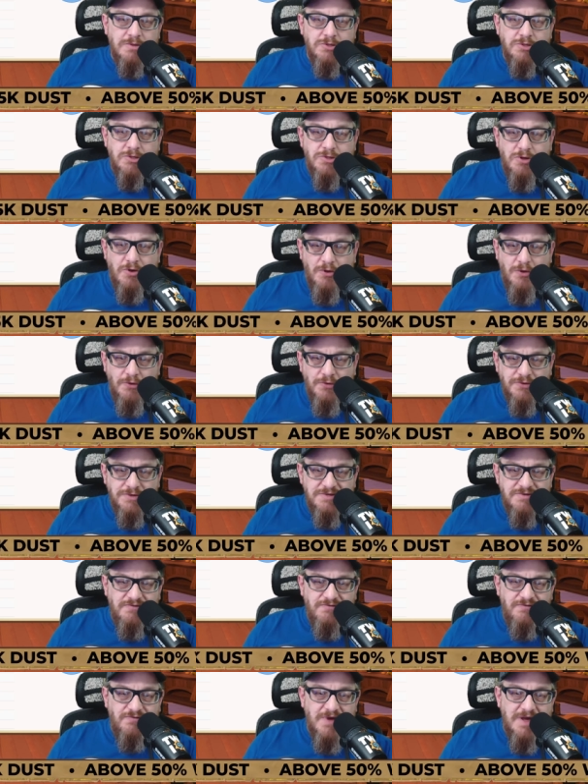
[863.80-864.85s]

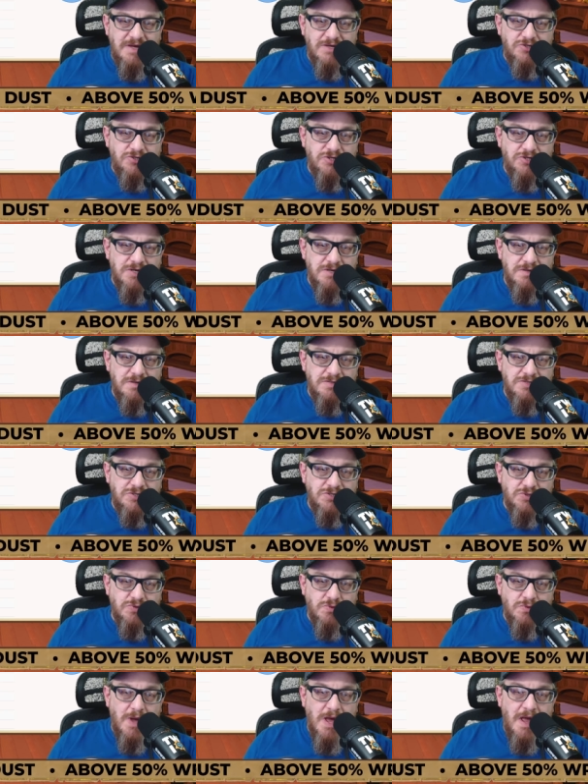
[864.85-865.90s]
Cultivation
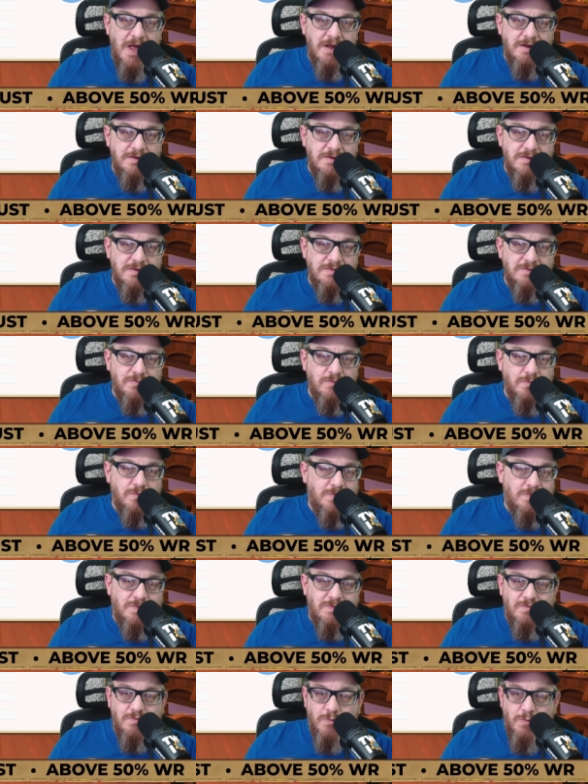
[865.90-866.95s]
to end it.
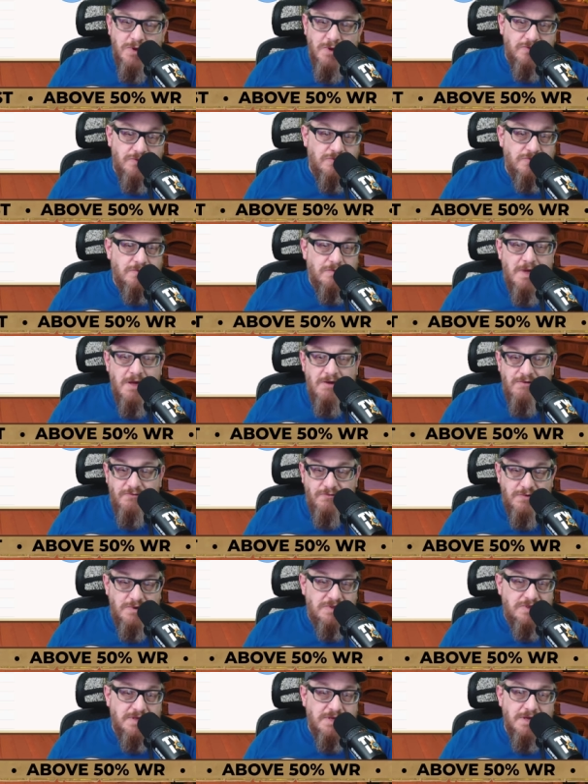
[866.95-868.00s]
with
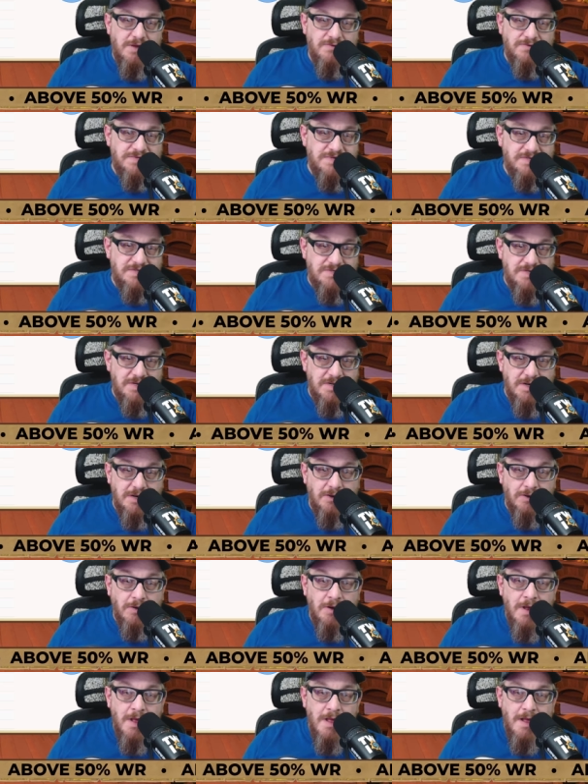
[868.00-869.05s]
everything else that's in
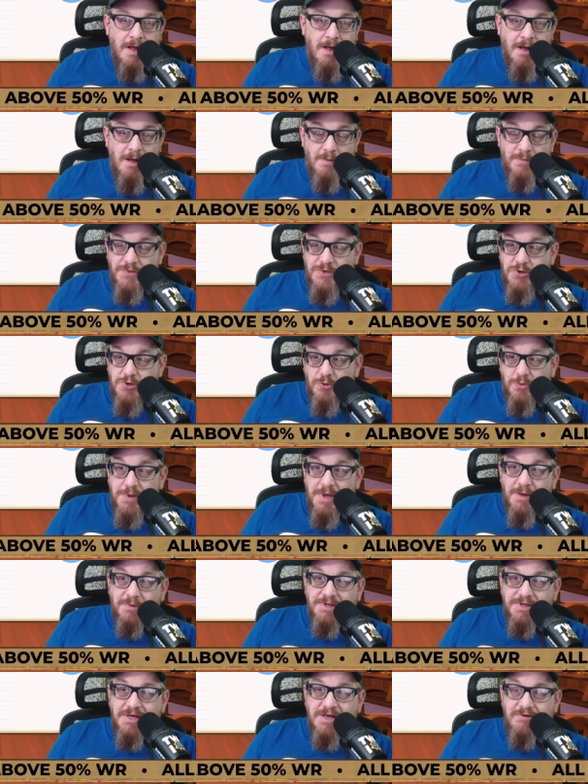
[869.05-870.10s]
here, you'll be
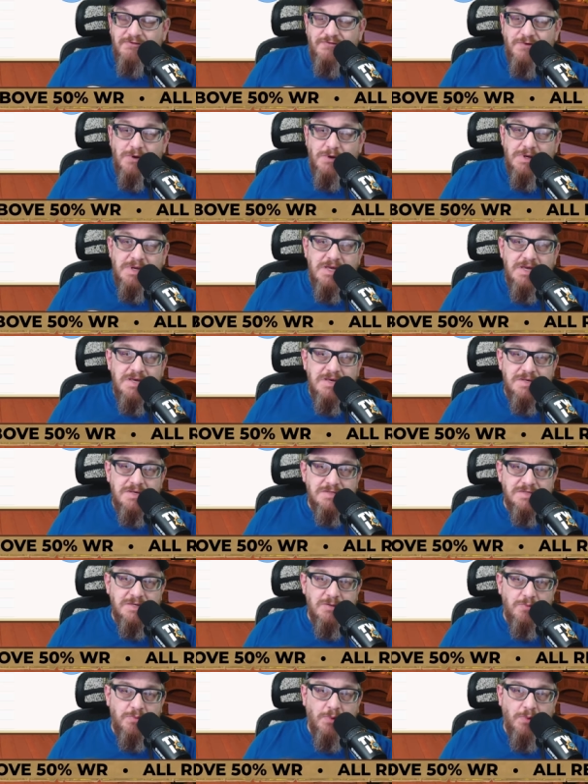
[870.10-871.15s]
able to get a very
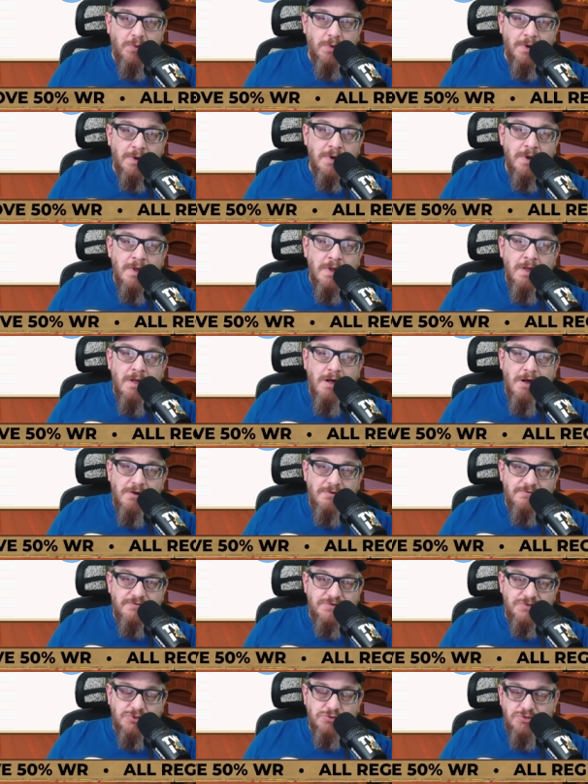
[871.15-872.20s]
easy board
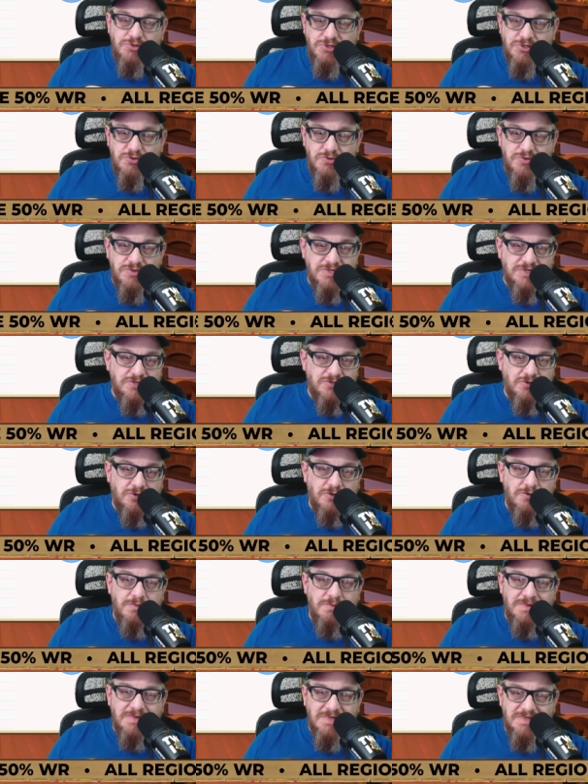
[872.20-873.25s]
of 2/2s and turn
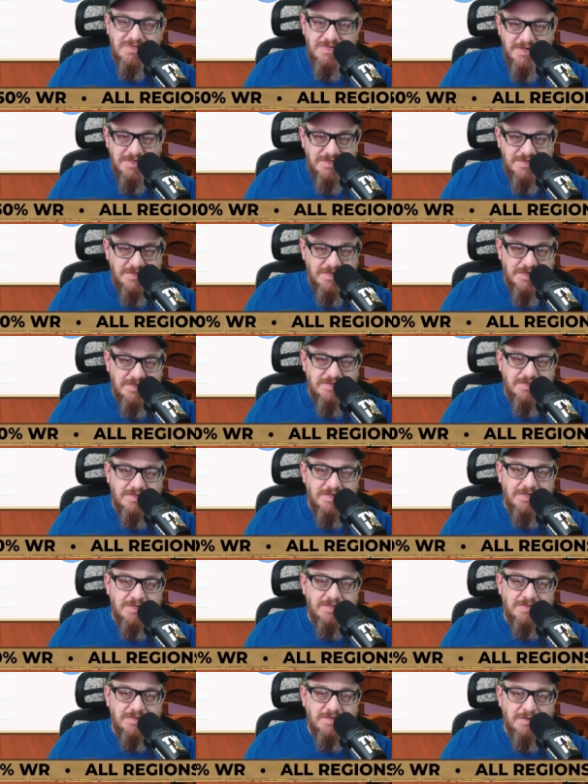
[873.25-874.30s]
them into
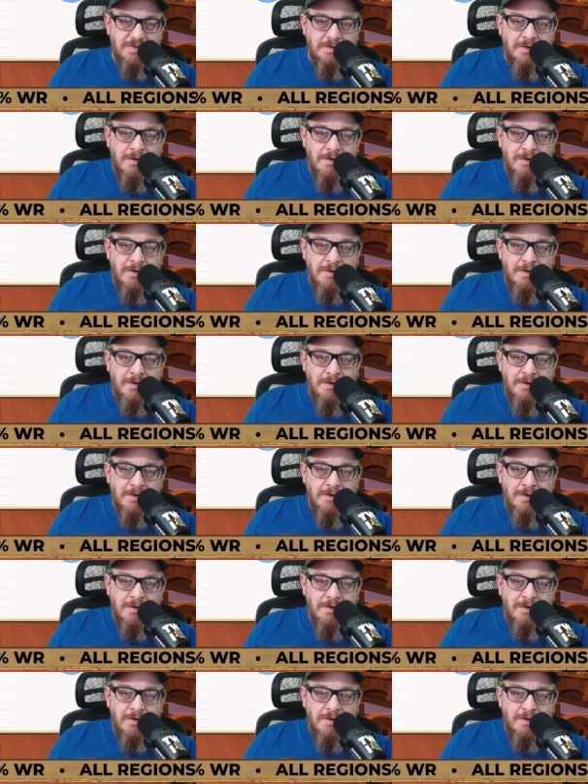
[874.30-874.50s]
6/6s, and,